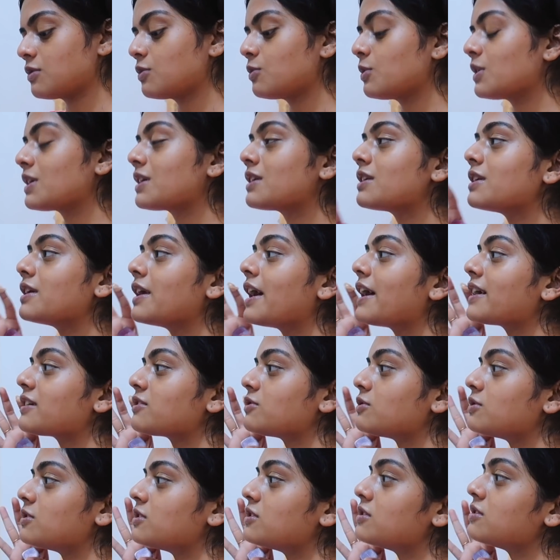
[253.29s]
Quickly,
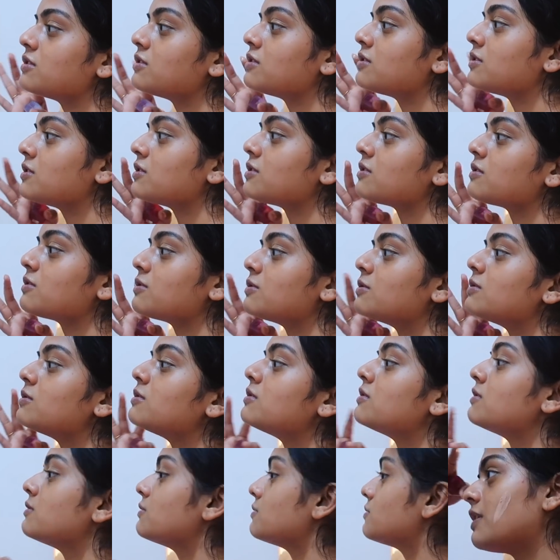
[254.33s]
actually, not soon.
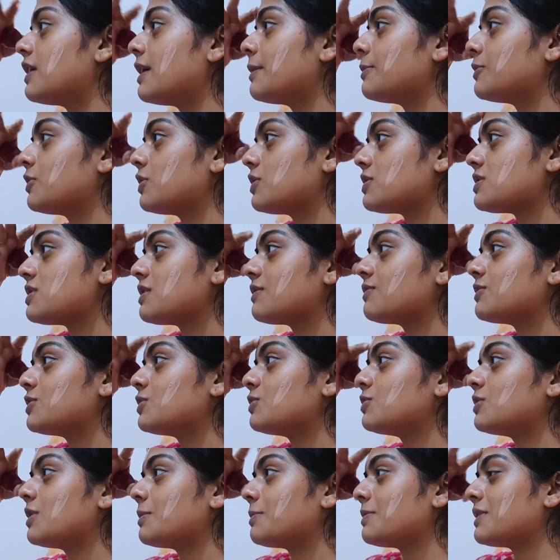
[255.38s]
I'm not someone
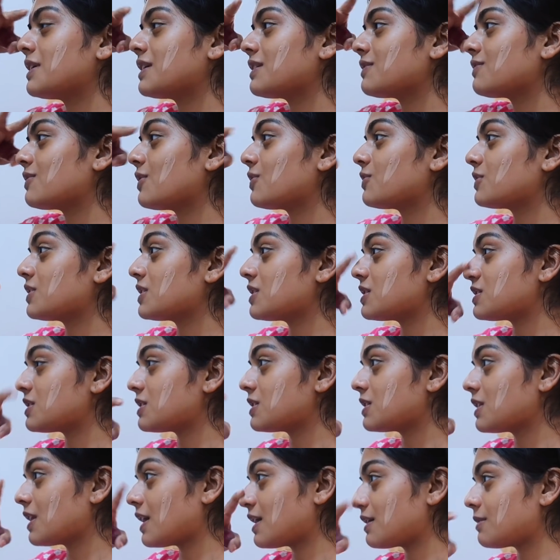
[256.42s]
who applies
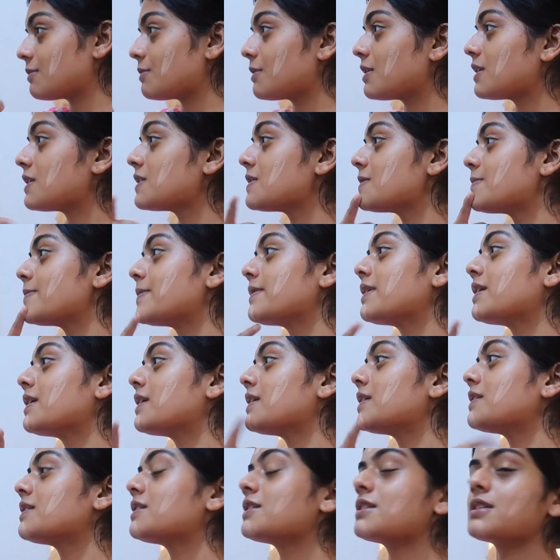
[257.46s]
foundation that much,
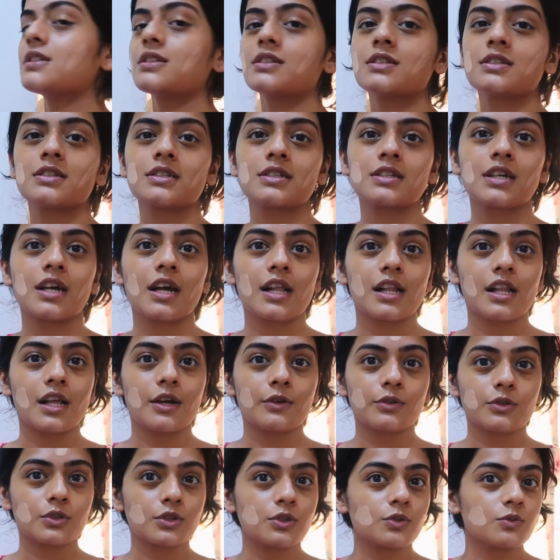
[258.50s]
but I'll
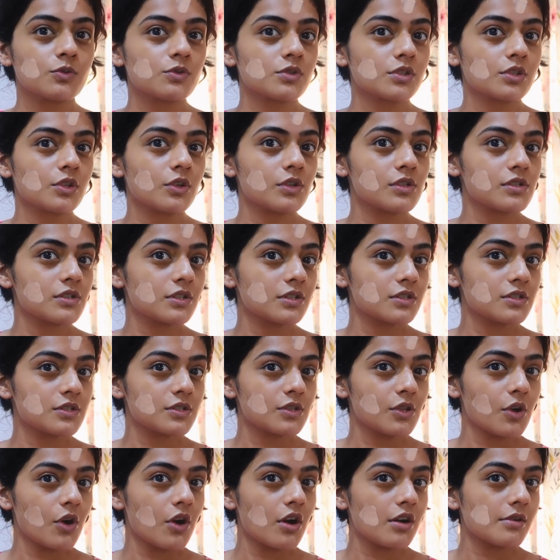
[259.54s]
have to use it. Also,
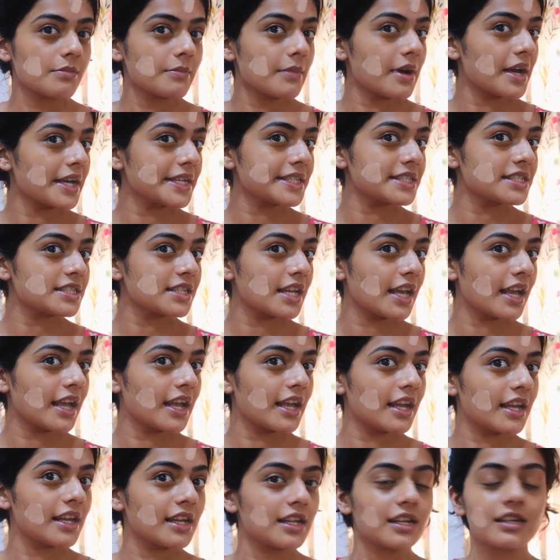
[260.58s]
it's not my
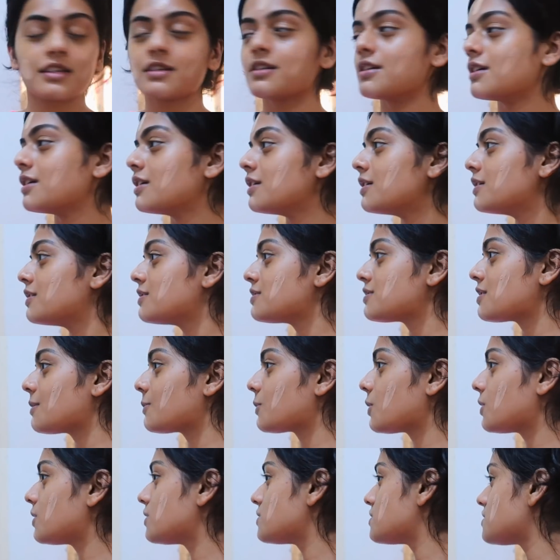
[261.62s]
shade.
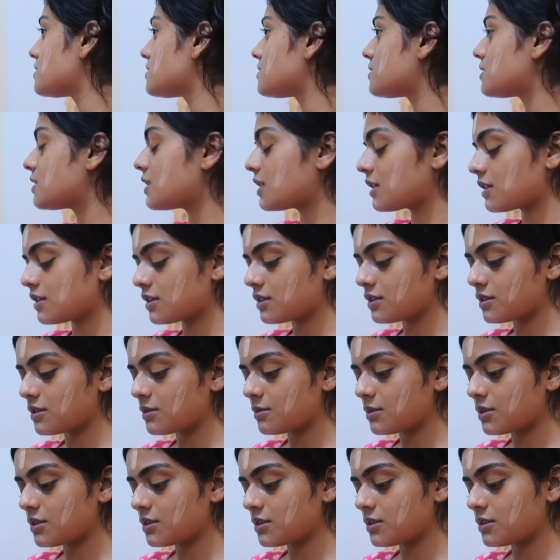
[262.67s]
I'm gonna just take a
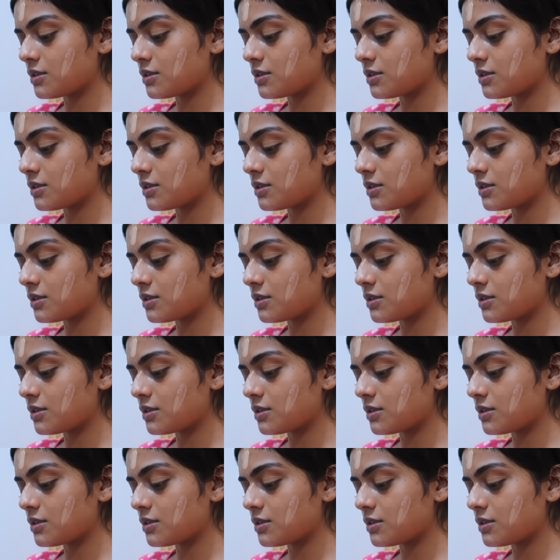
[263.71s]
little.